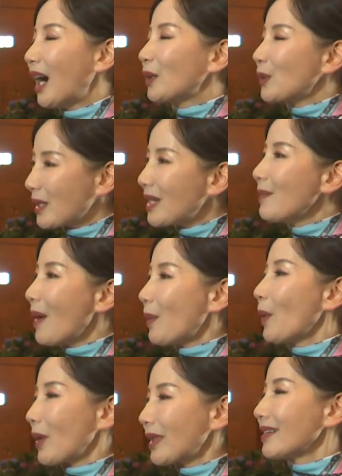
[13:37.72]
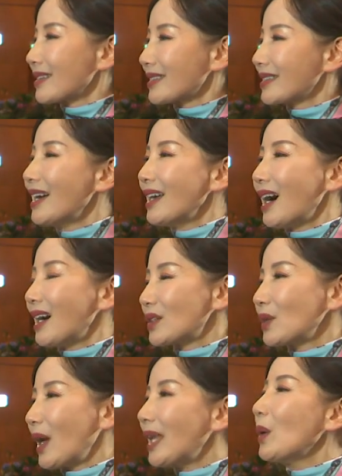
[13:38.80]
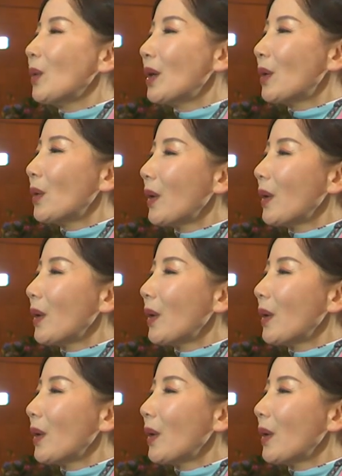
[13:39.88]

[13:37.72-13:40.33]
to team up with us. So anyone who